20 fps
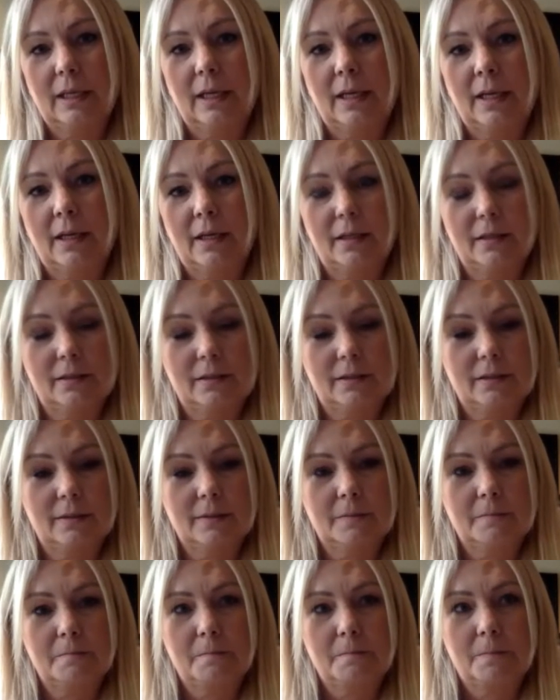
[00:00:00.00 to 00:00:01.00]
And
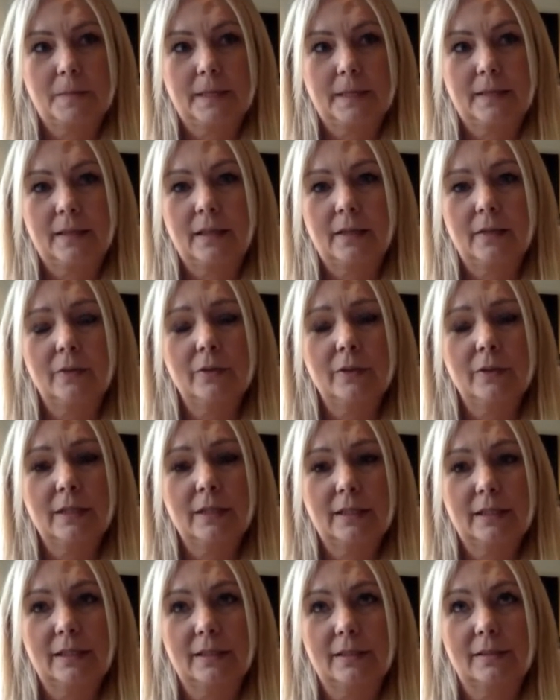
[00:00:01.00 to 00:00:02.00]
the other
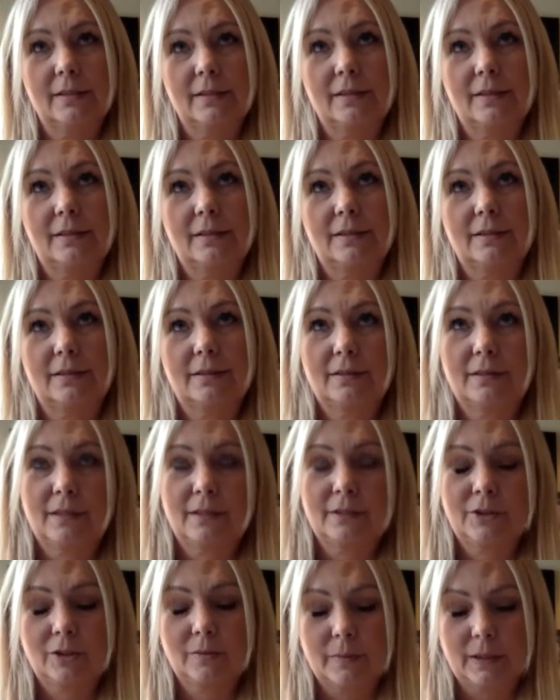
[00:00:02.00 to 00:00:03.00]
thing is, I
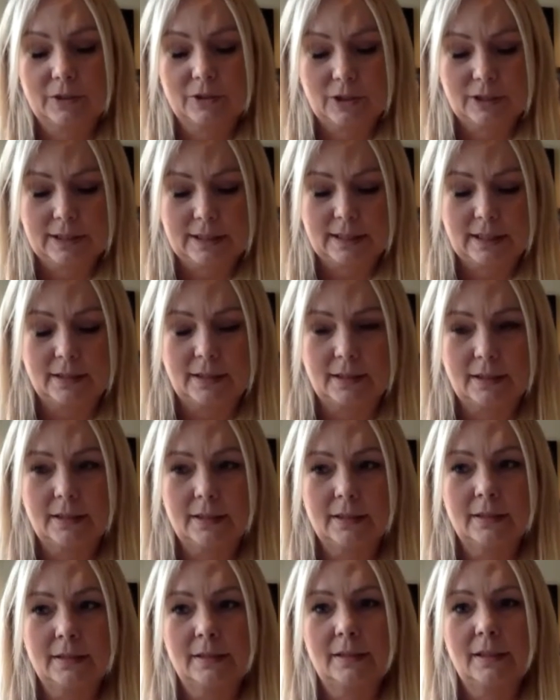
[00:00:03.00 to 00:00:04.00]
should mention, Sandy,
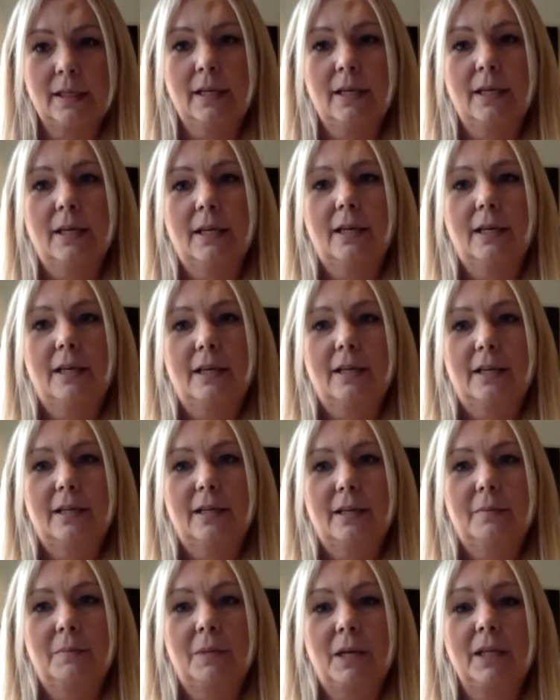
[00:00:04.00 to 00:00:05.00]
is
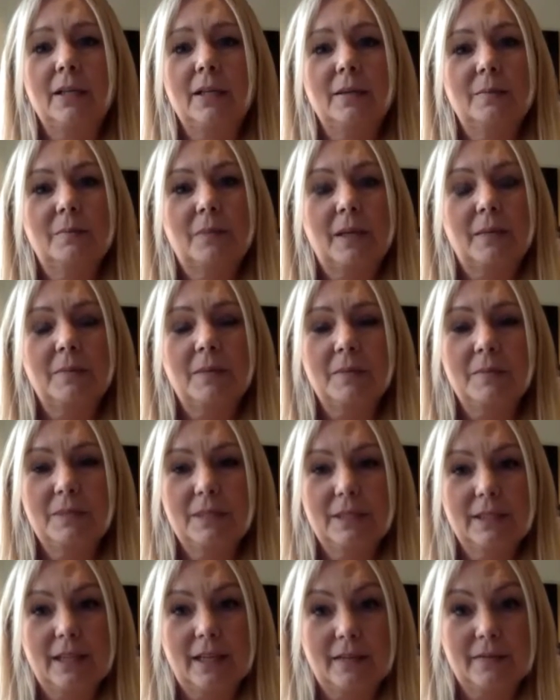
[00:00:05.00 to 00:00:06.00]
my mom
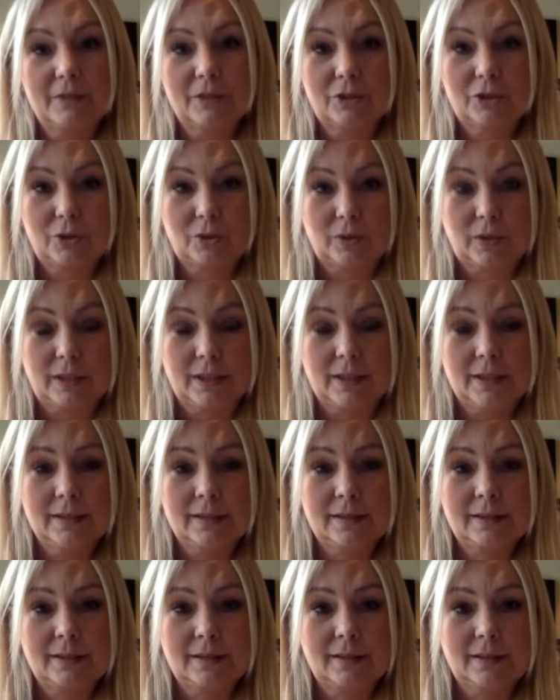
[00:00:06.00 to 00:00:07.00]
didn't have a
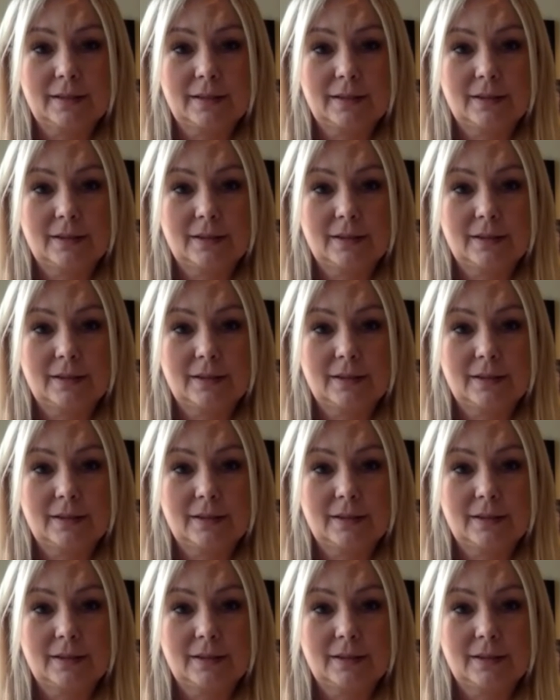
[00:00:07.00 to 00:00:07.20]
choice